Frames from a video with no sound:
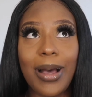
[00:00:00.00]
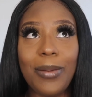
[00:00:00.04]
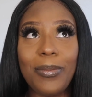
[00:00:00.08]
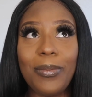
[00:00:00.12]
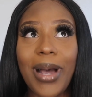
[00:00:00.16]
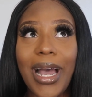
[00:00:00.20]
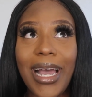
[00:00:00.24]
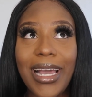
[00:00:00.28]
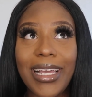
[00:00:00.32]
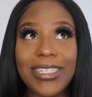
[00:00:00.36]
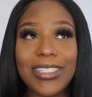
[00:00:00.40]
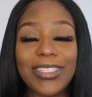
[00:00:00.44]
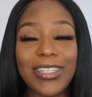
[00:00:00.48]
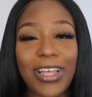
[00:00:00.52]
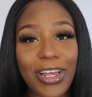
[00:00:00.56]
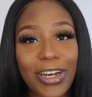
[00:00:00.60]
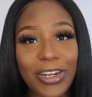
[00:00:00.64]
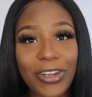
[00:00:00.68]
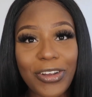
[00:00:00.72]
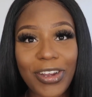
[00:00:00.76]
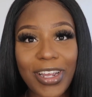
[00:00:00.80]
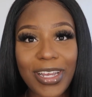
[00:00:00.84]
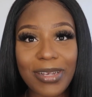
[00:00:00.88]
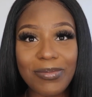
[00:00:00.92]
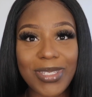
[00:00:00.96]
My
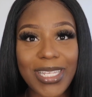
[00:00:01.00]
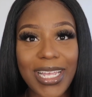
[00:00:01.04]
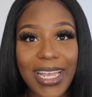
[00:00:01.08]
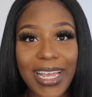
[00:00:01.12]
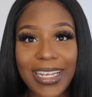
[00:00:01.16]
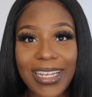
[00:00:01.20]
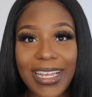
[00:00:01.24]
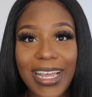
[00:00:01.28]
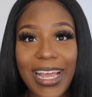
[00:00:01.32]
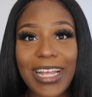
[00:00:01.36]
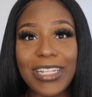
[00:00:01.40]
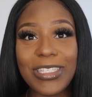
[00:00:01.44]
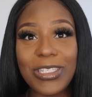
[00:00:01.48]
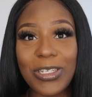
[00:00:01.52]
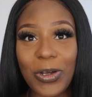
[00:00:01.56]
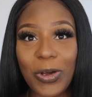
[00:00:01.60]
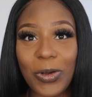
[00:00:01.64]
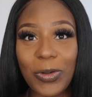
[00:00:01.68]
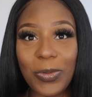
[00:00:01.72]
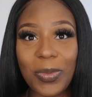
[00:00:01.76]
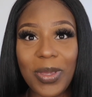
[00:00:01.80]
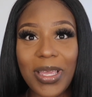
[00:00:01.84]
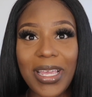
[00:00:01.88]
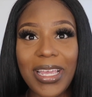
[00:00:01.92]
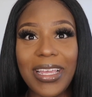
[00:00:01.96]
sonogram tech had
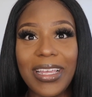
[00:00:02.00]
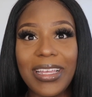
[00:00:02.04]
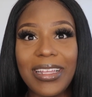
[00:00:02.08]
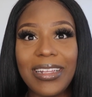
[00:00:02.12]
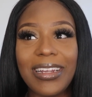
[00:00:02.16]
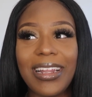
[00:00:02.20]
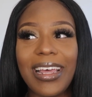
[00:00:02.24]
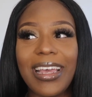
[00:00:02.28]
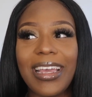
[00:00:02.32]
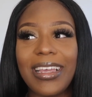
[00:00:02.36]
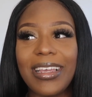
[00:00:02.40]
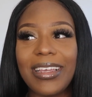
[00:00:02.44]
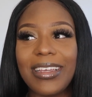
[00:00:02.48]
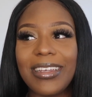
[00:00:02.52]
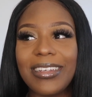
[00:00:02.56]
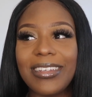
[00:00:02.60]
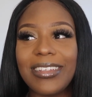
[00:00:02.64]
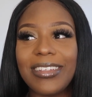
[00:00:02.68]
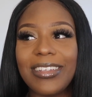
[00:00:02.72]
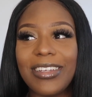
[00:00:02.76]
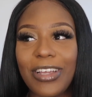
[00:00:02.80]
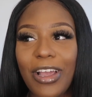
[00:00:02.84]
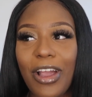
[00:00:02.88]
told me like